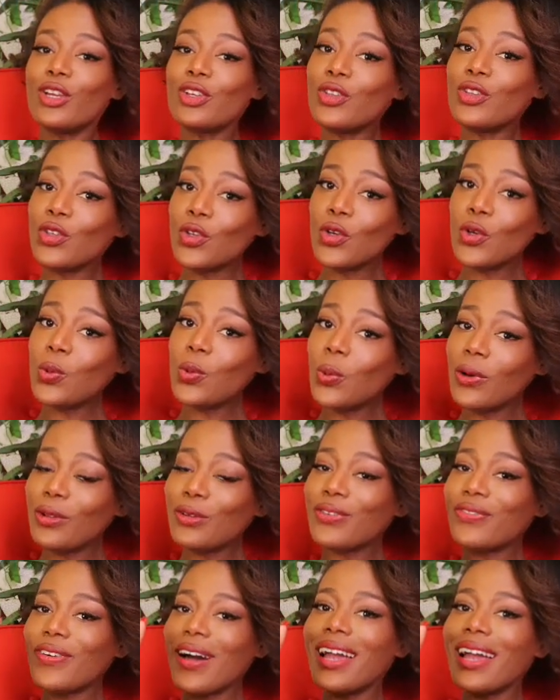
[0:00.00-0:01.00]
you
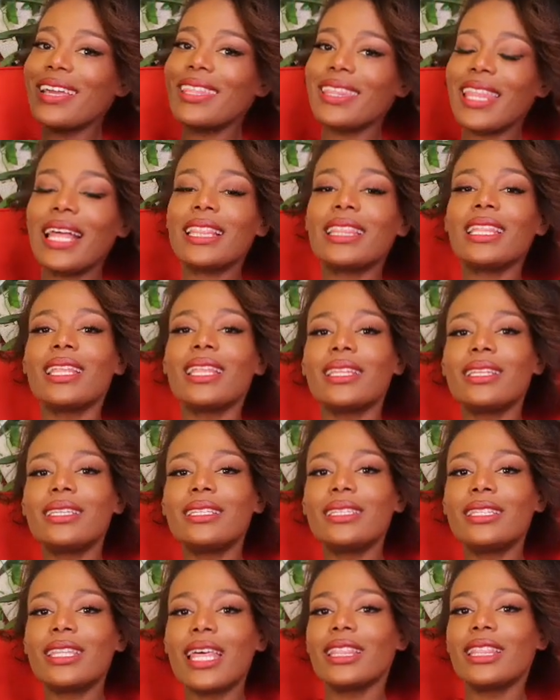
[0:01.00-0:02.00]
will find that
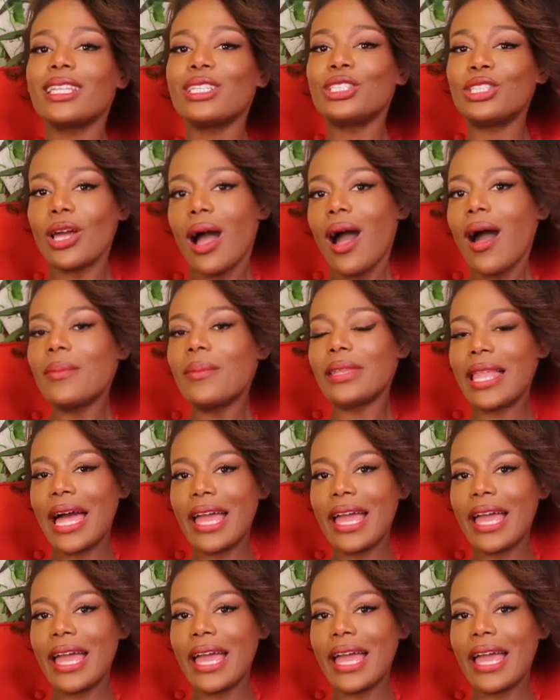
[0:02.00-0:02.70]
the dom